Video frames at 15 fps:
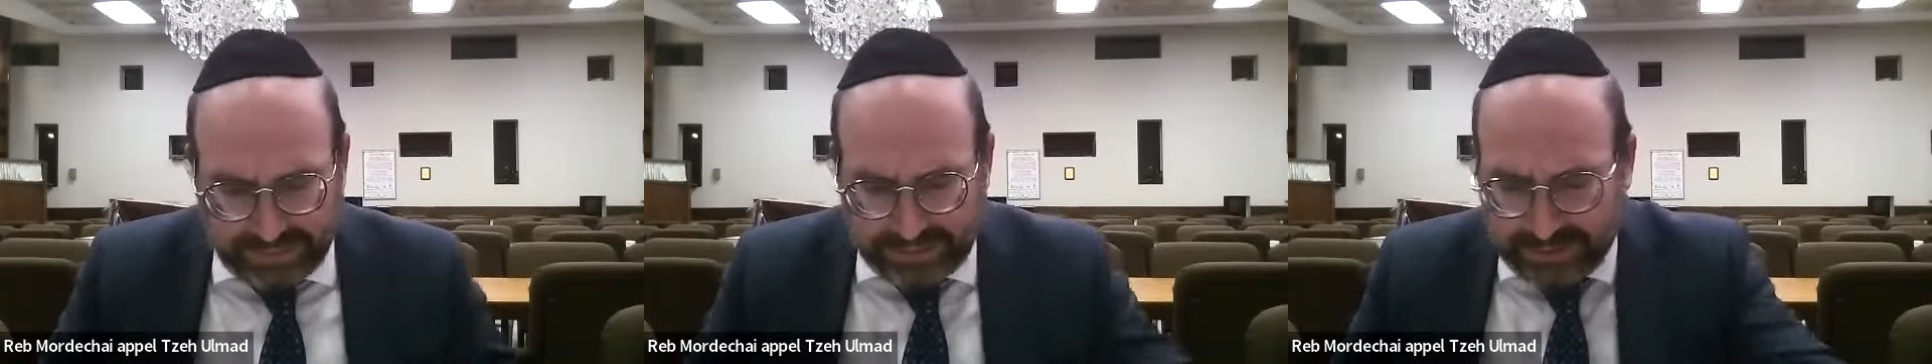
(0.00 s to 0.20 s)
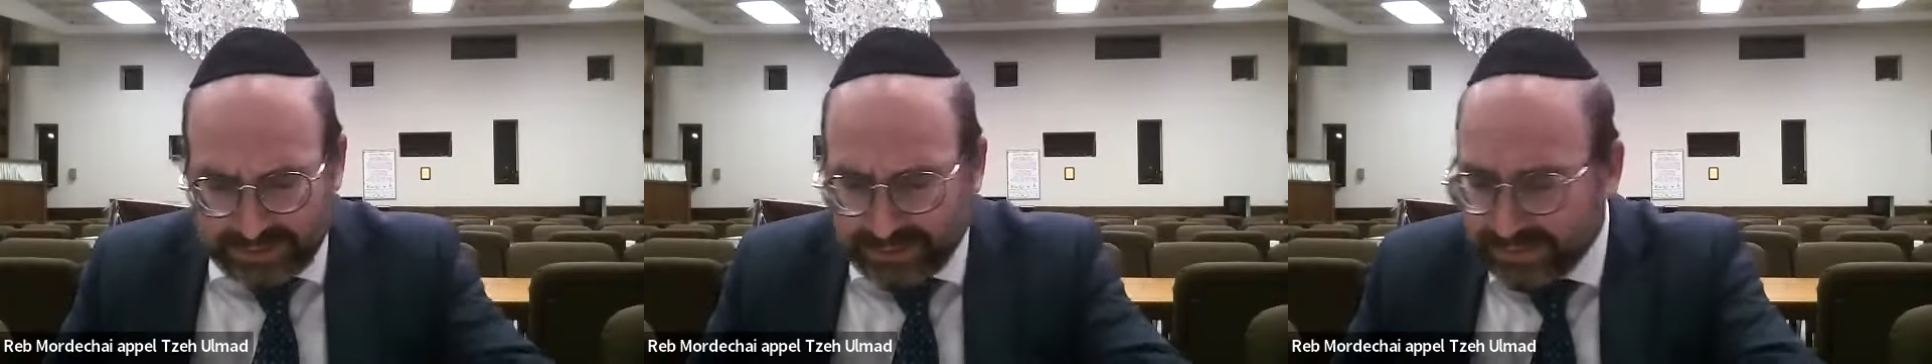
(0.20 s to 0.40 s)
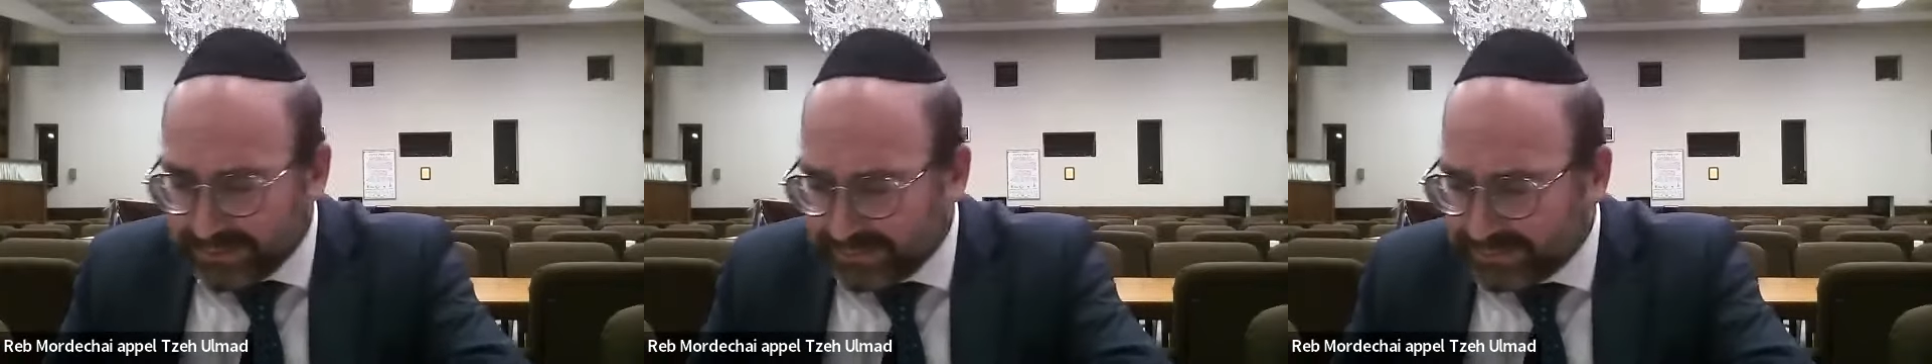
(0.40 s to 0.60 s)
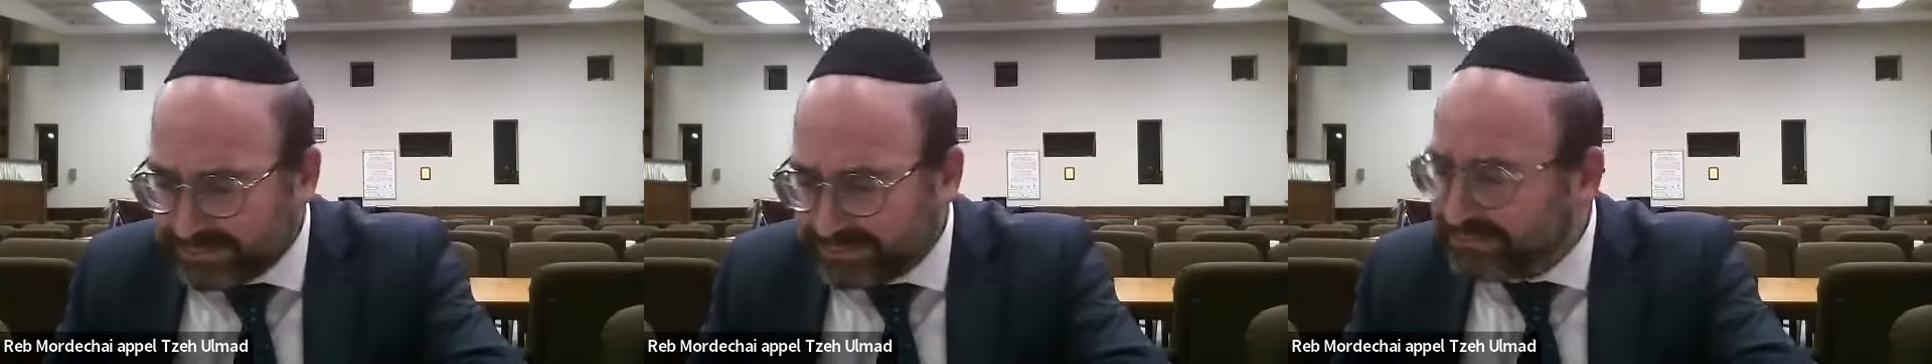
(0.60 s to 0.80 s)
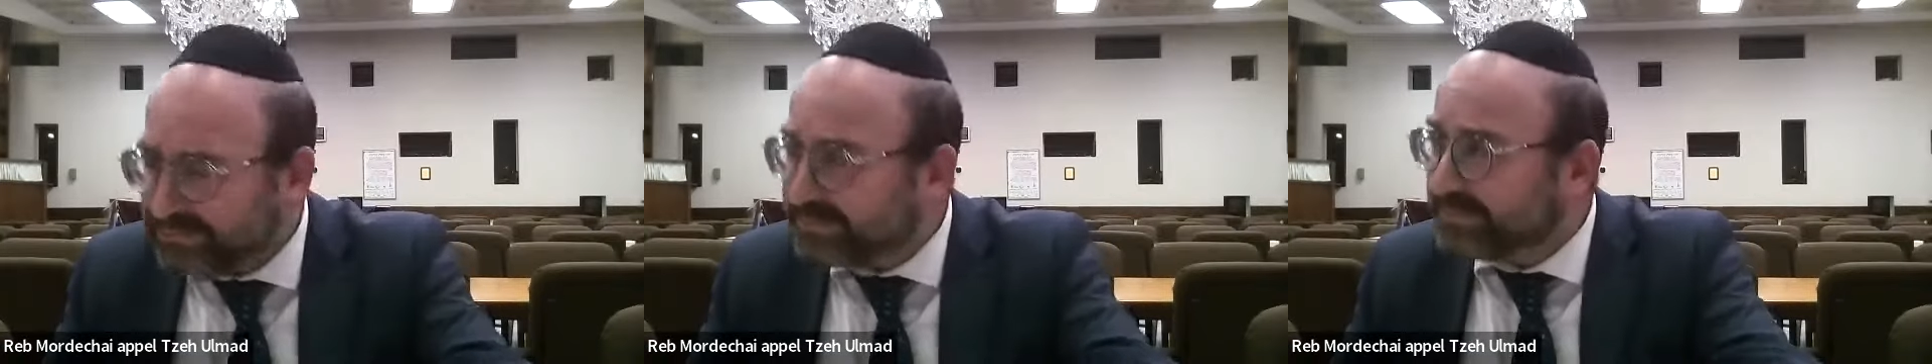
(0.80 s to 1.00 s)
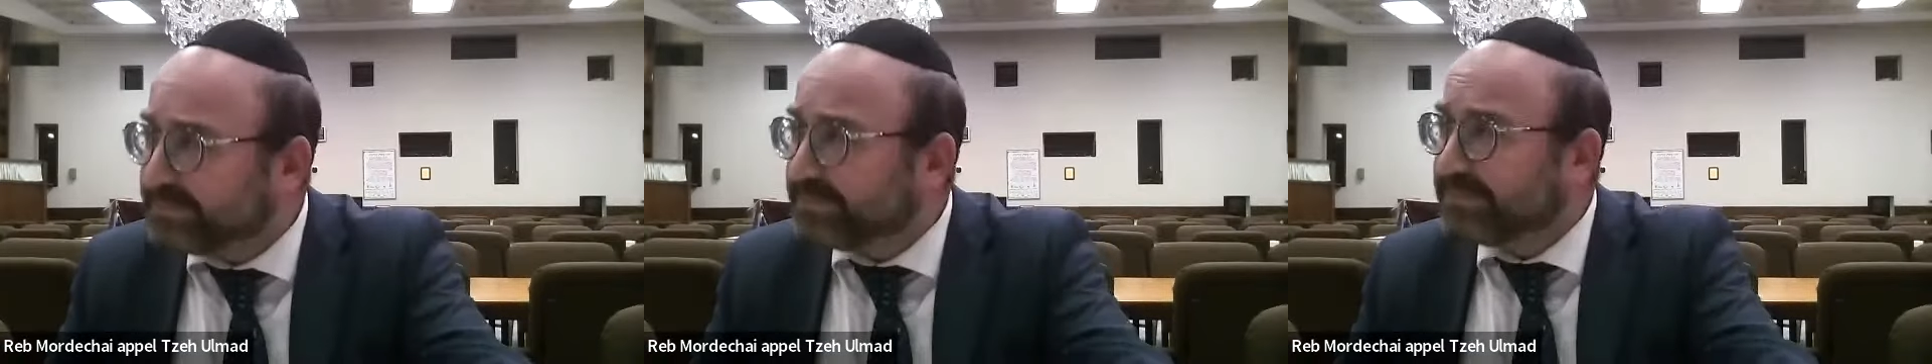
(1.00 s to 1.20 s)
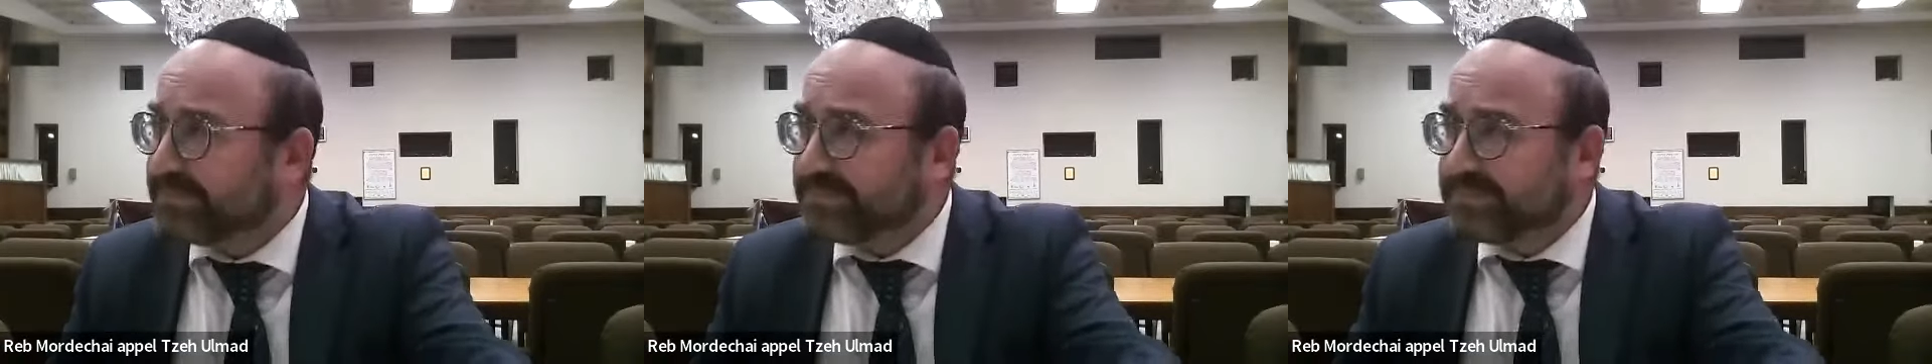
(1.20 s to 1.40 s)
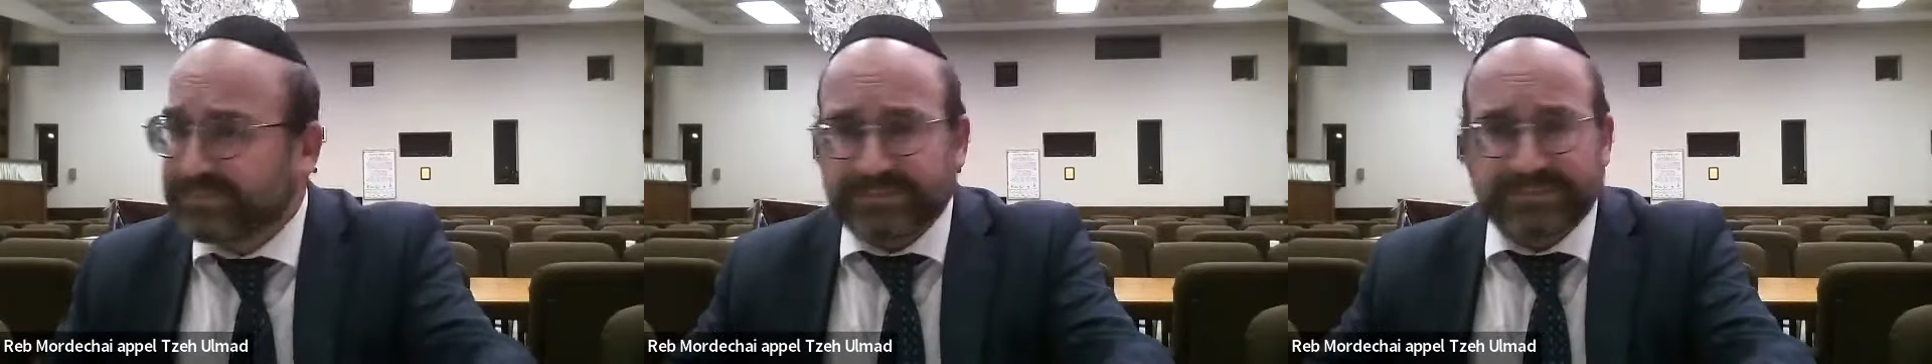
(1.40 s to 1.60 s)
Bismanoi,
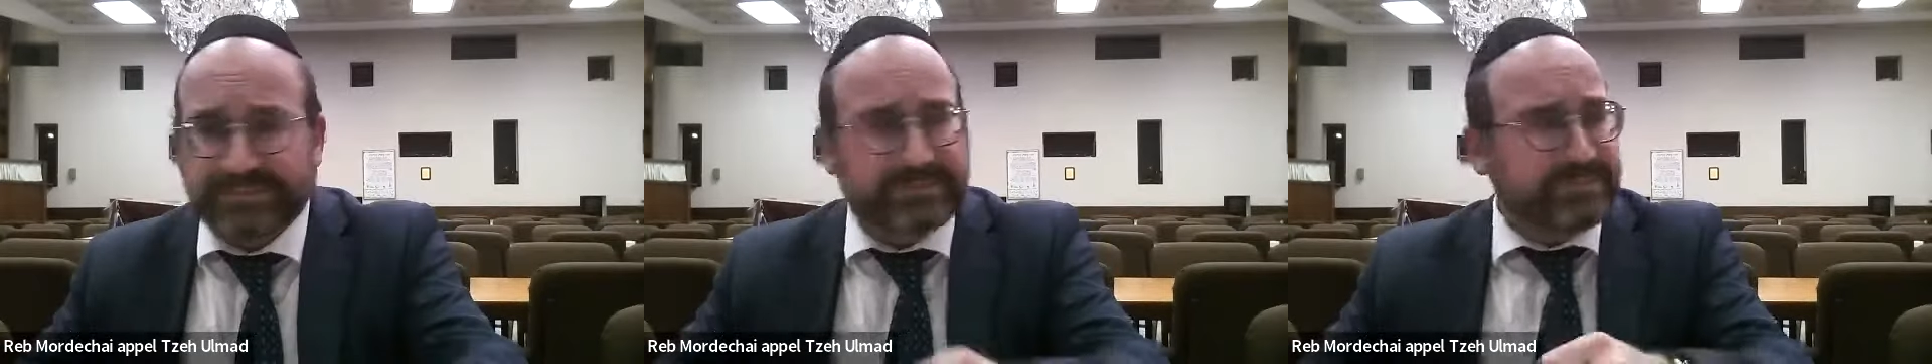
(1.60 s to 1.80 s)
Bimkoimoi,